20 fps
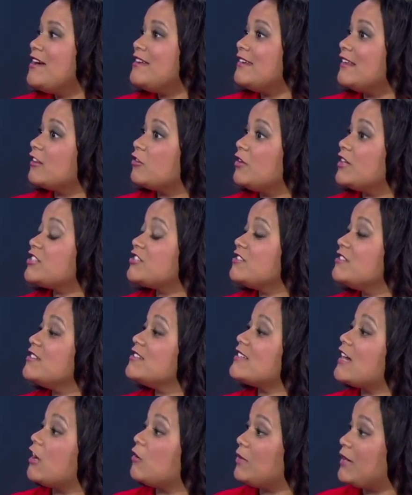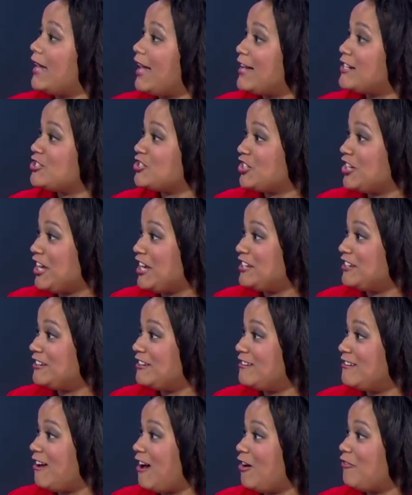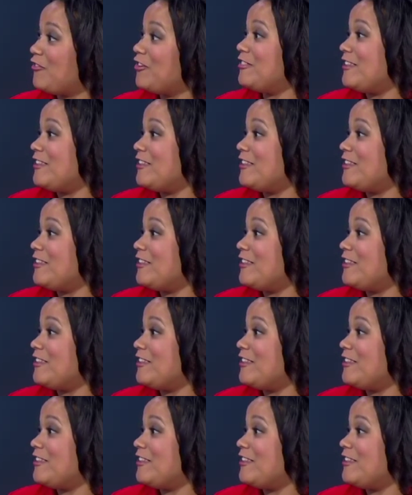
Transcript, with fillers: Now the question is, are we educated enough?